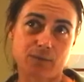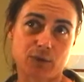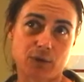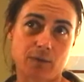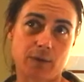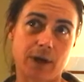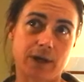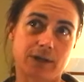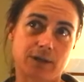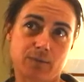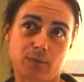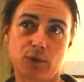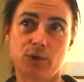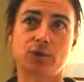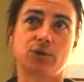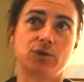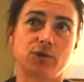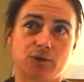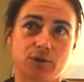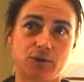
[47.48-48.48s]
provide
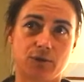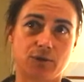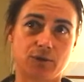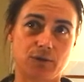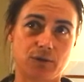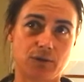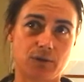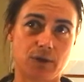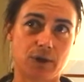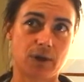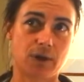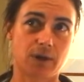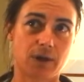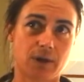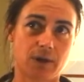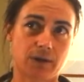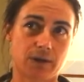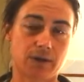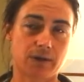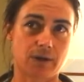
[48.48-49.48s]
persons to do
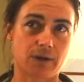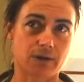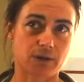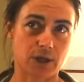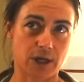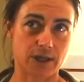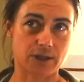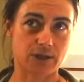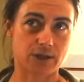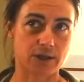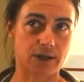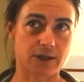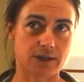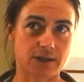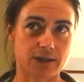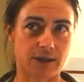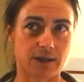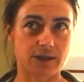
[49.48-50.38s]
the changes and